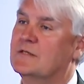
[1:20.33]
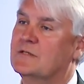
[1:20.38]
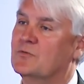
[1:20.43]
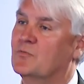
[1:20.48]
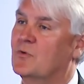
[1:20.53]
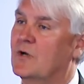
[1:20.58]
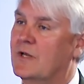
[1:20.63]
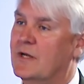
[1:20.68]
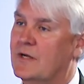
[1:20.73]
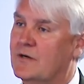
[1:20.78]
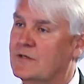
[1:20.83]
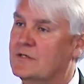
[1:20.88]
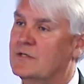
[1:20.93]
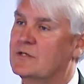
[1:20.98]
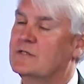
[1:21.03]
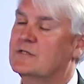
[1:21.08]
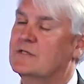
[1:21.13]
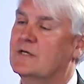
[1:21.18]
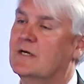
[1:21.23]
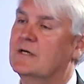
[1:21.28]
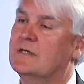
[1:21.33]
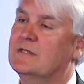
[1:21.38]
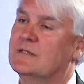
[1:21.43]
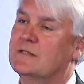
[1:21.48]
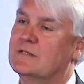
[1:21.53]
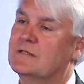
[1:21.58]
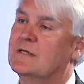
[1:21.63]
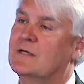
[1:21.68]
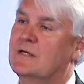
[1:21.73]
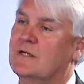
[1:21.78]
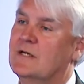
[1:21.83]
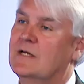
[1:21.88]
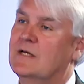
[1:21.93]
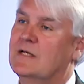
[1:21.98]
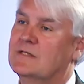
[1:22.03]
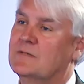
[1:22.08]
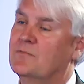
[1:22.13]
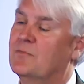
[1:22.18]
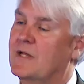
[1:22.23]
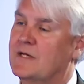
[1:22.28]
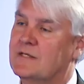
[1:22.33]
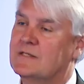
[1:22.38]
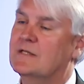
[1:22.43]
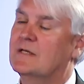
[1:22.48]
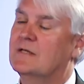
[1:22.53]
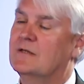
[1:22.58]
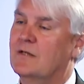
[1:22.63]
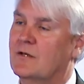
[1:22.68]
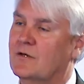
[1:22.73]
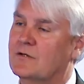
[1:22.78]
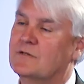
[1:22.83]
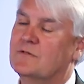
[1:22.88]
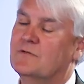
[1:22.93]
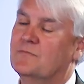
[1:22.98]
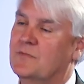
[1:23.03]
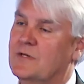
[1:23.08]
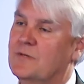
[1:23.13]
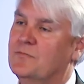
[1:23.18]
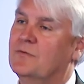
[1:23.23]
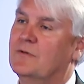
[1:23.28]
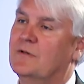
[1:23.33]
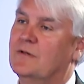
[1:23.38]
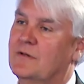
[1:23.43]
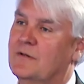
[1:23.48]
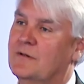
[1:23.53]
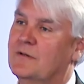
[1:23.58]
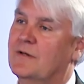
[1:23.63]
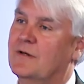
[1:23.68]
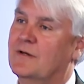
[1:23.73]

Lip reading: It's a World Heritage Site. It's a place that lots of people